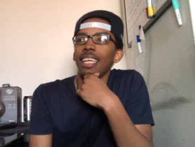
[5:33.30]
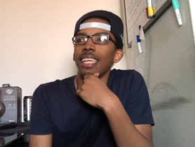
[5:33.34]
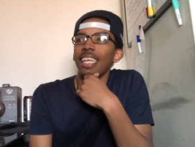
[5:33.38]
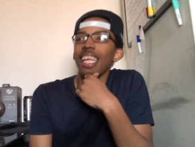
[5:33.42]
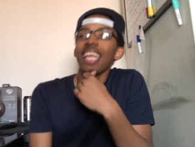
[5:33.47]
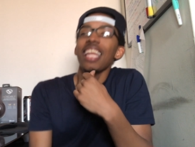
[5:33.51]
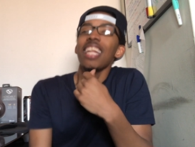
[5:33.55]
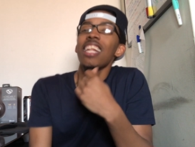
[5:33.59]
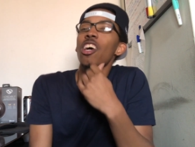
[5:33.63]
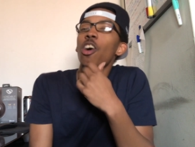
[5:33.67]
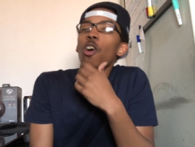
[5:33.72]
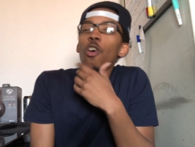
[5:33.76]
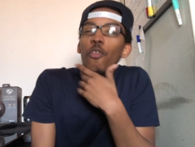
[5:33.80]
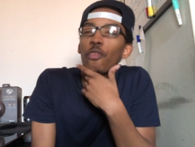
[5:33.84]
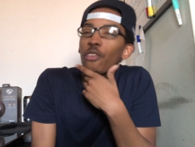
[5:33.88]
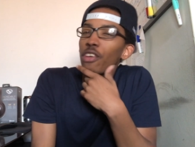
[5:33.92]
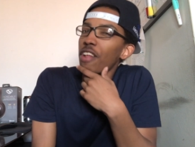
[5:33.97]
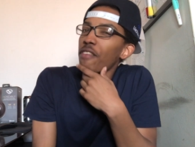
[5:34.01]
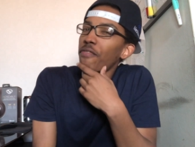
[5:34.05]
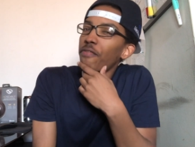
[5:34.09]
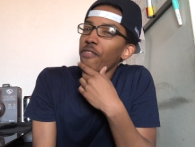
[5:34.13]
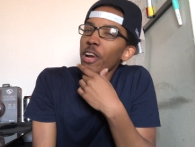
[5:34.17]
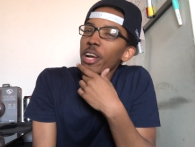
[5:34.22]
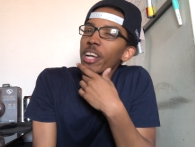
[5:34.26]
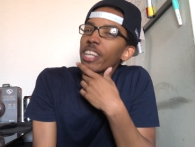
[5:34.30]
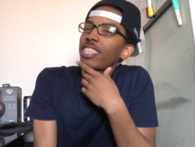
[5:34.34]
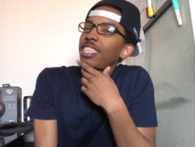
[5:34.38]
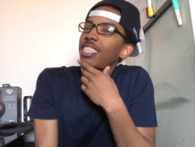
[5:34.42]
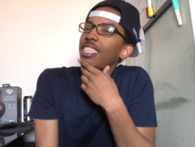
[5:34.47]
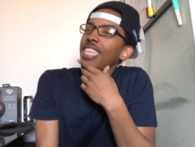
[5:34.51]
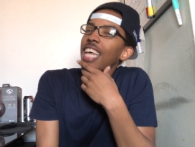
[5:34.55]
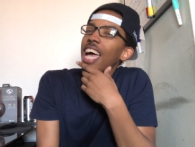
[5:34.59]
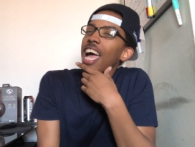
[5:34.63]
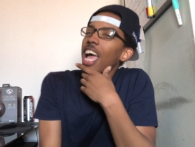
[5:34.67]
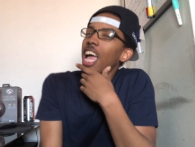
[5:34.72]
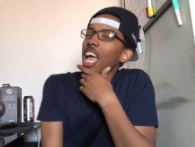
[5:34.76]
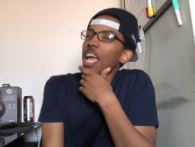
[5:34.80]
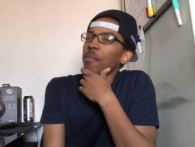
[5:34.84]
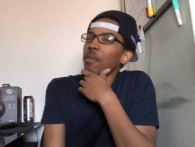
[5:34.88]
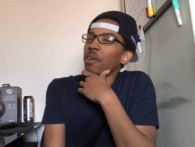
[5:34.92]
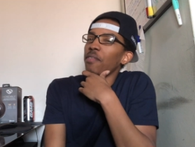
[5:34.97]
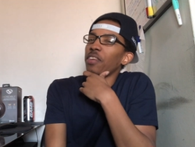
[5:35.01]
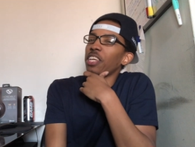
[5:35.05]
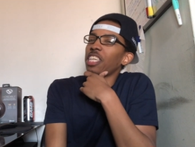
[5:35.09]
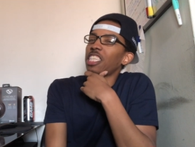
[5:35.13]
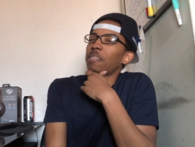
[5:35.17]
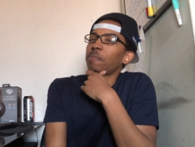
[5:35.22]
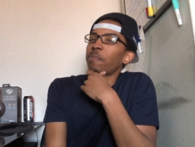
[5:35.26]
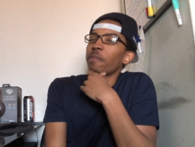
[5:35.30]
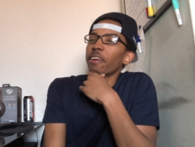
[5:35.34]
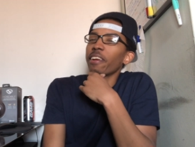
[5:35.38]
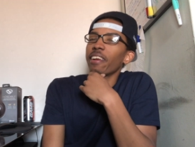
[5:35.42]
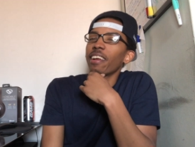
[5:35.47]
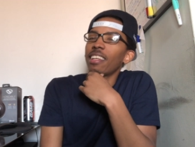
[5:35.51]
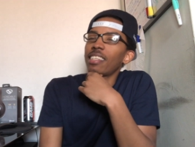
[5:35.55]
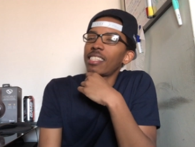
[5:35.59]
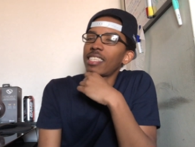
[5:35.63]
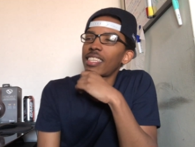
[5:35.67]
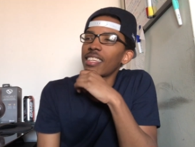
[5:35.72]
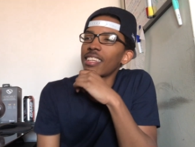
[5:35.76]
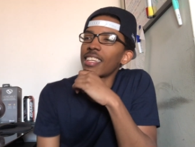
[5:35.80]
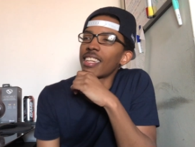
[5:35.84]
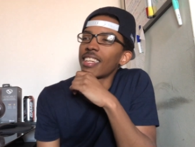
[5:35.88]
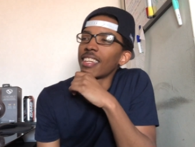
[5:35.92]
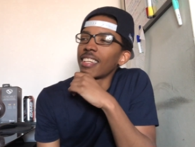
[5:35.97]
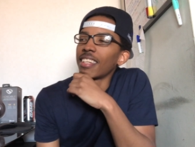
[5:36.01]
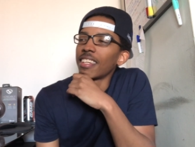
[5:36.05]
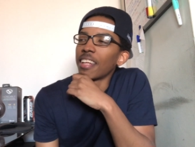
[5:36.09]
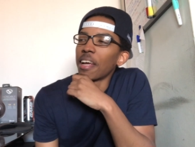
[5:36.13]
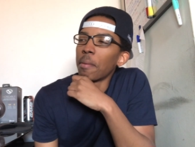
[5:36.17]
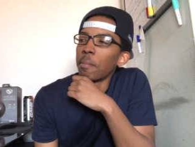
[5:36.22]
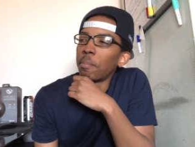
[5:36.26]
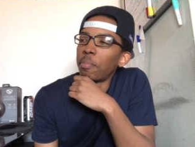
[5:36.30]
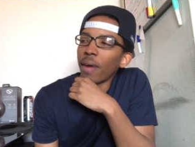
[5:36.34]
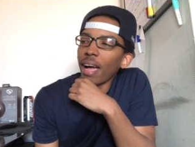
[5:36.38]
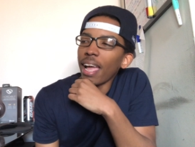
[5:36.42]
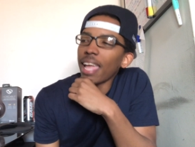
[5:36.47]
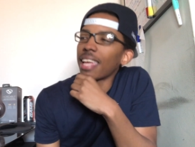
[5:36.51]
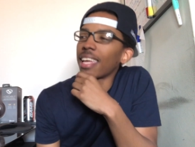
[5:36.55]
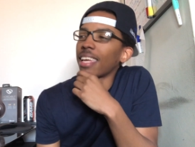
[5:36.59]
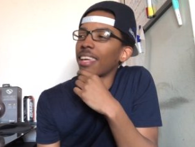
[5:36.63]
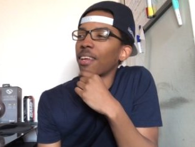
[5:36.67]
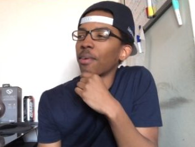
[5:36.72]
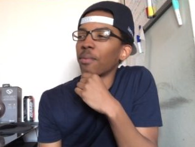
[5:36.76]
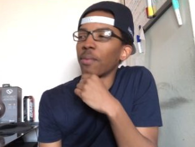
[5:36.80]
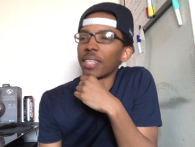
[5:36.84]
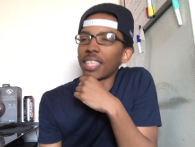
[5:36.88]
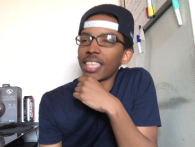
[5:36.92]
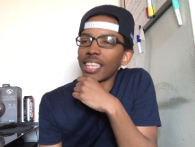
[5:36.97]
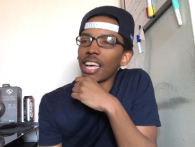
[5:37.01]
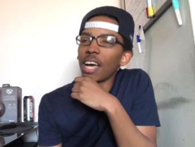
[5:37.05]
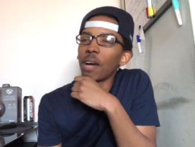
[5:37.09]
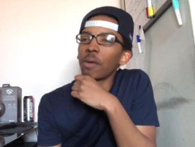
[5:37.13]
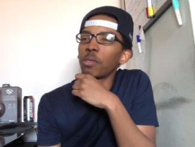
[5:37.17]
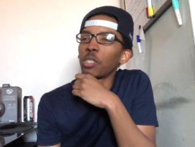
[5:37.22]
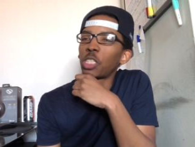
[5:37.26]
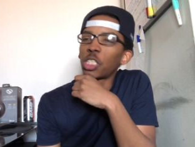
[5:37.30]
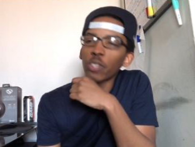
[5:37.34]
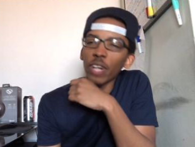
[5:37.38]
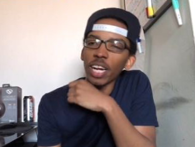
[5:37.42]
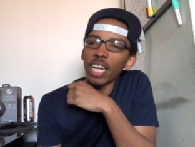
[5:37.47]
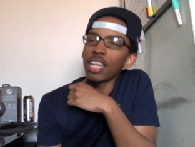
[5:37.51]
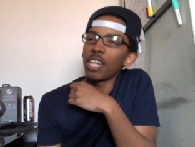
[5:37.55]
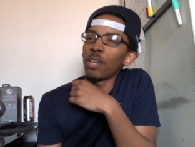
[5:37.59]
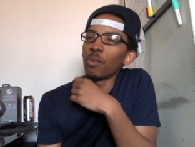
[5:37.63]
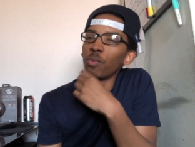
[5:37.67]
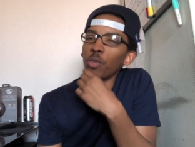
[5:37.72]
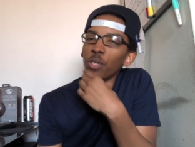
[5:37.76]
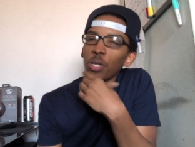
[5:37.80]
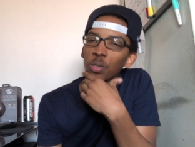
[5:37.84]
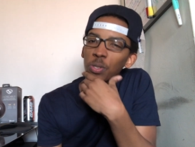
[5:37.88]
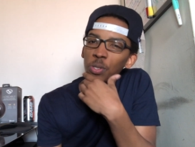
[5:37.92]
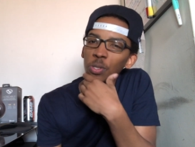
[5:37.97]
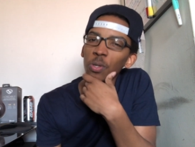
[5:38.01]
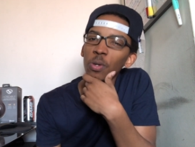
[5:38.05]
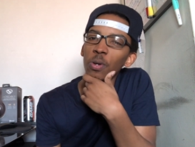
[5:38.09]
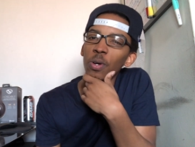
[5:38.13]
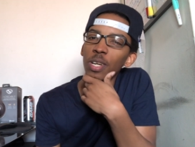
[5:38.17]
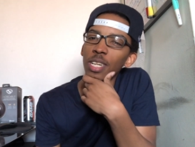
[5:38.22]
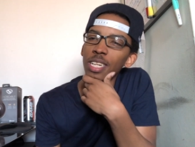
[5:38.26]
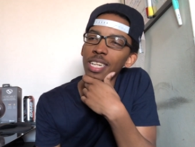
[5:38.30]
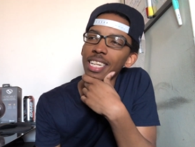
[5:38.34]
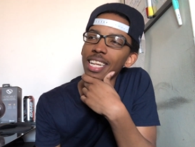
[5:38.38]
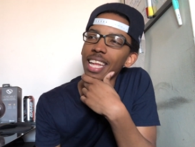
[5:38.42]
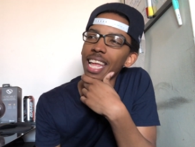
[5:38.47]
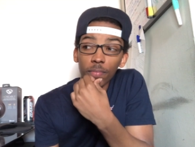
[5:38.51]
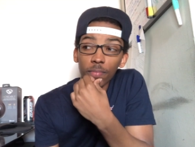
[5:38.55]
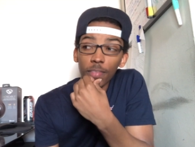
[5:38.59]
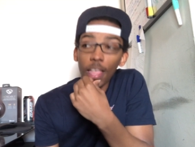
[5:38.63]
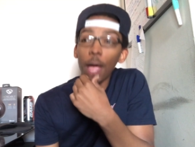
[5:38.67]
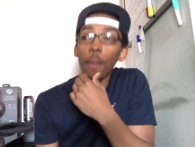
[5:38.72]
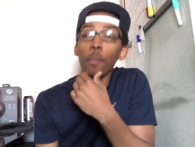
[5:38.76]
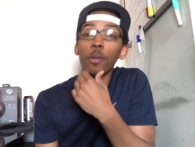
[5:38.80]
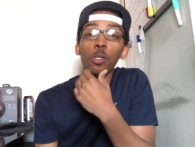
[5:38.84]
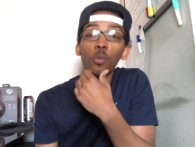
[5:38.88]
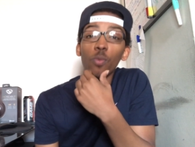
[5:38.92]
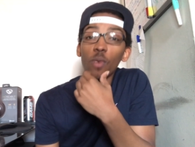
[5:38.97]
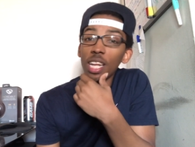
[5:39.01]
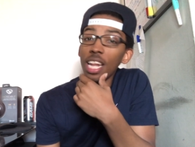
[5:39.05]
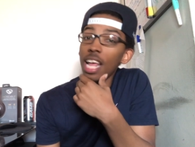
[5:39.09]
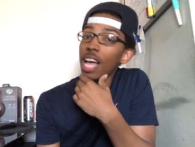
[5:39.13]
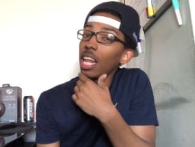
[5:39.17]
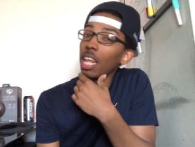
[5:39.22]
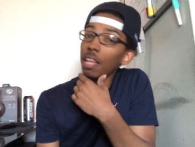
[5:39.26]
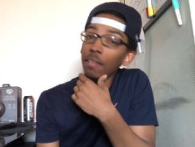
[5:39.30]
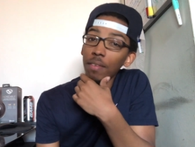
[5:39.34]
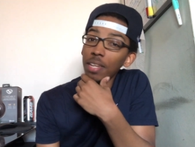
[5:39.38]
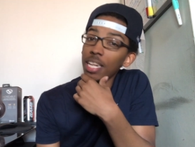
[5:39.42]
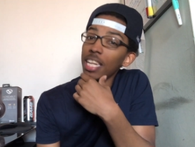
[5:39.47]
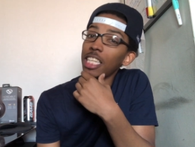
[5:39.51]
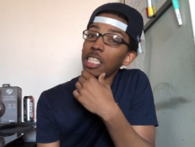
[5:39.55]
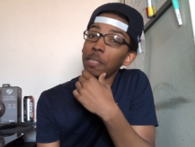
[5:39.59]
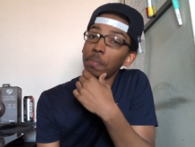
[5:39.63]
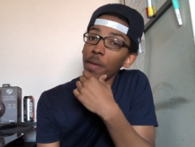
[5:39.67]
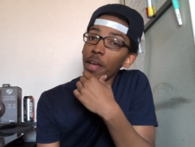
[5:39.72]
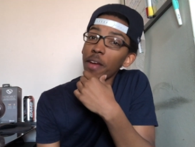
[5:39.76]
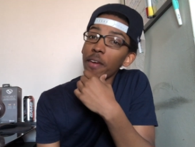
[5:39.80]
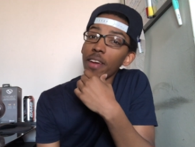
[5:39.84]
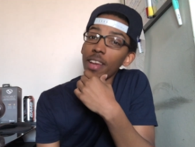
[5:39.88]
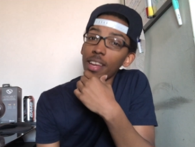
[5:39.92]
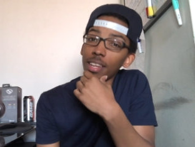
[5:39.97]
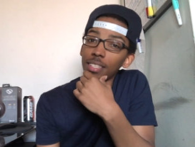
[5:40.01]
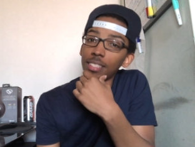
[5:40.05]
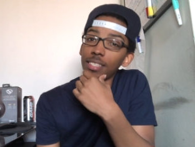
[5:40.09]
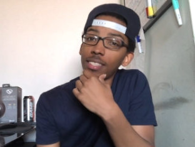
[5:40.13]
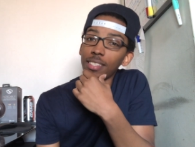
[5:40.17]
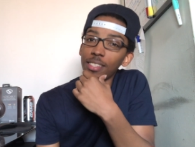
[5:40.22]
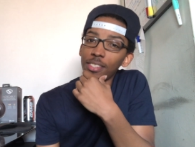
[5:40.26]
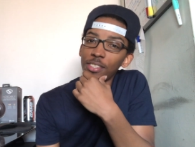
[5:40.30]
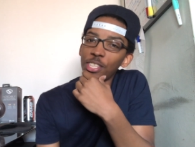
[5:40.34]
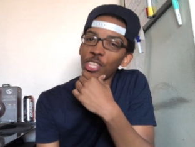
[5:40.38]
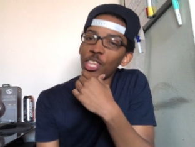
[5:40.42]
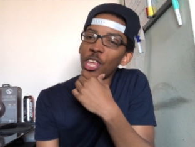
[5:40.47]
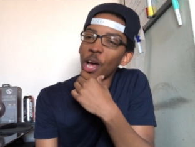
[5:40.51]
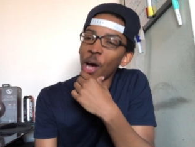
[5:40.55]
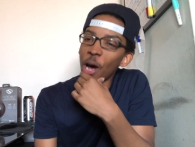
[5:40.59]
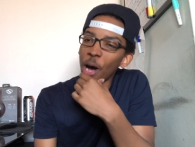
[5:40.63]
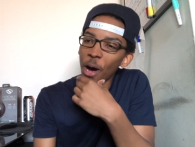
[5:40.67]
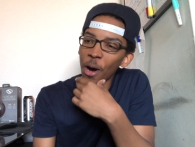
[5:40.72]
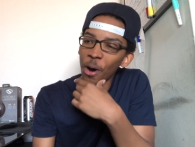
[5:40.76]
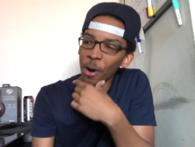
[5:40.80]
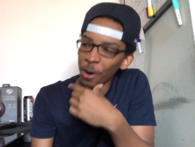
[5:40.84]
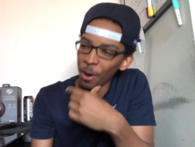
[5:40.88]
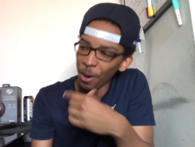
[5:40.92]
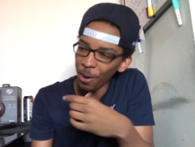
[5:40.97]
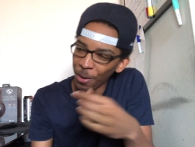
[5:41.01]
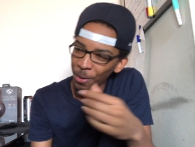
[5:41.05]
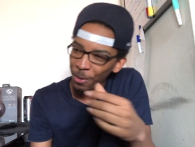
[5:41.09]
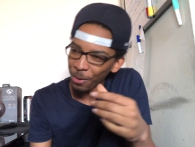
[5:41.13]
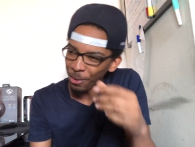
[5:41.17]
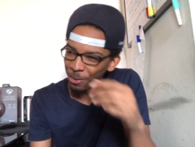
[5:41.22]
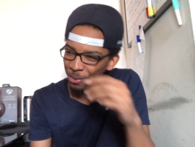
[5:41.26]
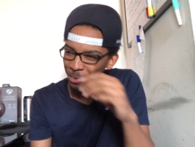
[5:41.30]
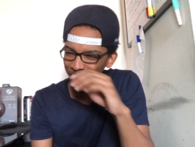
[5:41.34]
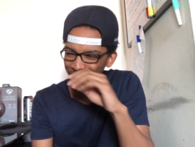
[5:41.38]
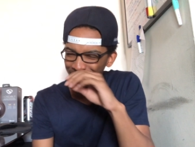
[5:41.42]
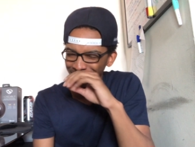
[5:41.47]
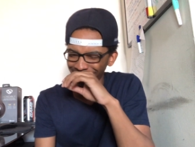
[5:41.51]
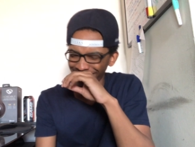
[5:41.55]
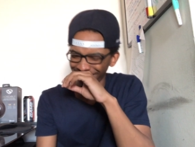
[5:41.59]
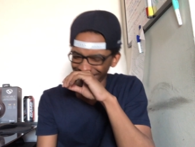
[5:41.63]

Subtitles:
you know, for the first time of experiencing a bike without training wheels on, that was one hell of an experience. So,